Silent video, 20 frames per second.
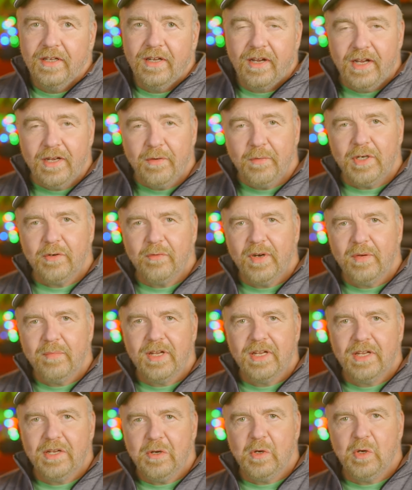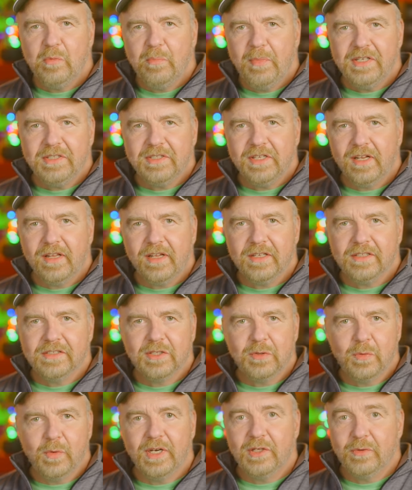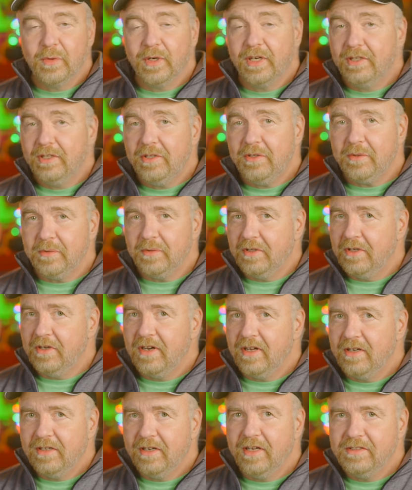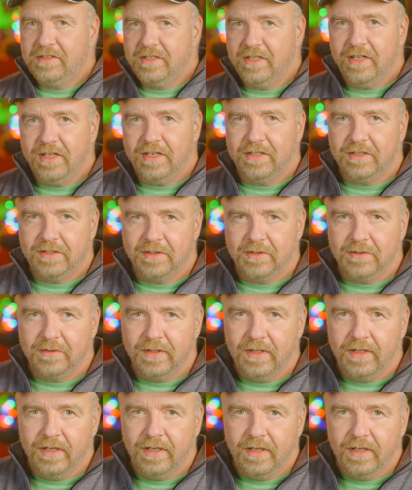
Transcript: I want to write my code basically like it's 2022, not 1982.